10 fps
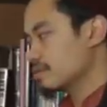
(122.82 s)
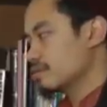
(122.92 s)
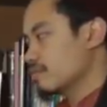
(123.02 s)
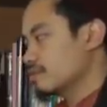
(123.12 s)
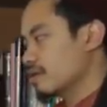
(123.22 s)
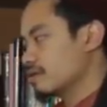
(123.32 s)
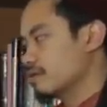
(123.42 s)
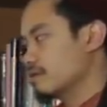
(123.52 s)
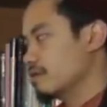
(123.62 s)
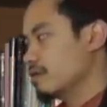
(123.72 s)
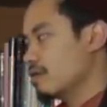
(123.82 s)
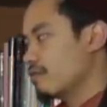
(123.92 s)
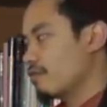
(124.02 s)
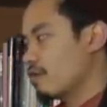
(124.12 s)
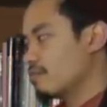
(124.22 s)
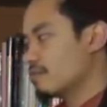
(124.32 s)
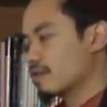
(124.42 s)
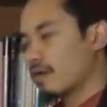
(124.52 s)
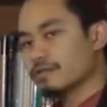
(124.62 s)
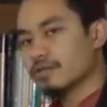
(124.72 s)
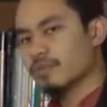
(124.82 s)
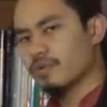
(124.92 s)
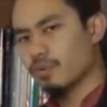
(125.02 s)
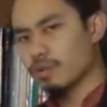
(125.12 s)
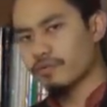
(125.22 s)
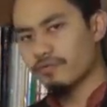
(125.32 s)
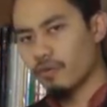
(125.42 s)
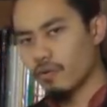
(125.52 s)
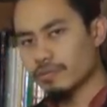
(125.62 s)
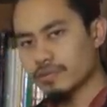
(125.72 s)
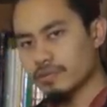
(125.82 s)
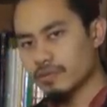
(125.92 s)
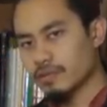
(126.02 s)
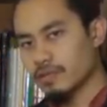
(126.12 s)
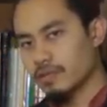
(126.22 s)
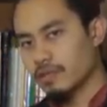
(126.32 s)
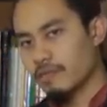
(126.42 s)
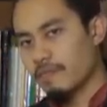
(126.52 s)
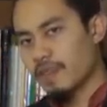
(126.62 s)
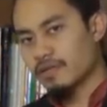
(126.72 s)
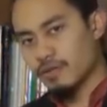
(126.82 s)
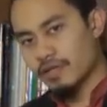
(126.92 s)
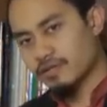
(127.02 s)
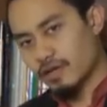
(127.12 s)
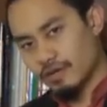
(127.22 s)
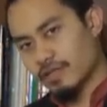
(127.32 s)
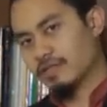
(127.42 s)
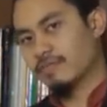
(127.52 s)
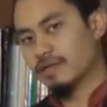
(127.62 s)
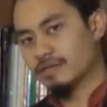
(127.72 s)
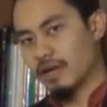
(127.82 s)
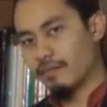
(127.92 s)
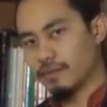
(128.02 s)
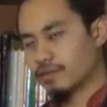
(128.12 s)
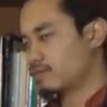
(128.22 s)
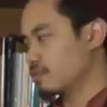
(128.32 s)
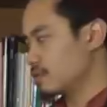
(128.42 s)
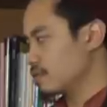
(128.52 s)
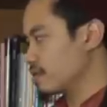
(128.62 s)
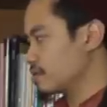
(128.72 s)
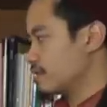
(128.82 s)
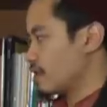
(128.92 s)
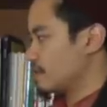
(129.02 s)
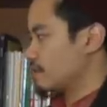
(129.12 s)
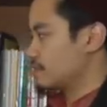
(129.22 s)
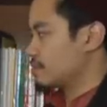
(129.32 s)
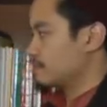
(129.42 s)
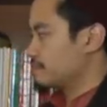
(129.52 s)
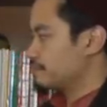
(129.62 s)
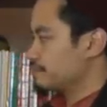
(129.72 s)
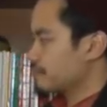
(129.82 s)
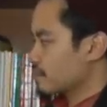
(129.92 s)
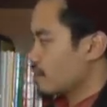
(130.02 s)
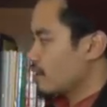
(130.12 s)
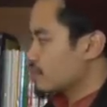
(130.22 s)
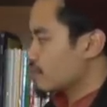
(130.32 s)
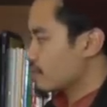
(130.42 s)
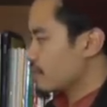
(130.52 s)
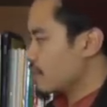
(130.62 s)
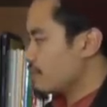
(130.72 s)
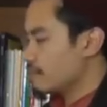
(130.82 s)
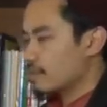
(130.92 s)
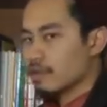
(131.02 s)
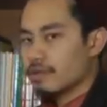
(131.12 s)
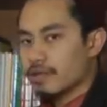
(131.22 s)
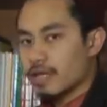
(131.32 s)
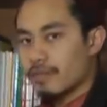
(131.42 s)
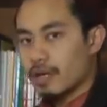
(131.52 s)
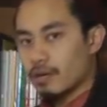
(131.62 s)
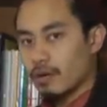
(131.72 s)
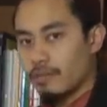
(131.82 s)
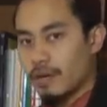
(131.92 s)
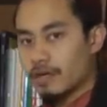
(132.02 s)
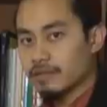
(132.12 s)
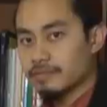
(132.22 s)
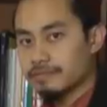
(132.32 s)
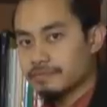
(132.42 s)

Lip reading: subject from the concept of word forms. So let's try to take some examples to understand this. So the name Ar-Rahman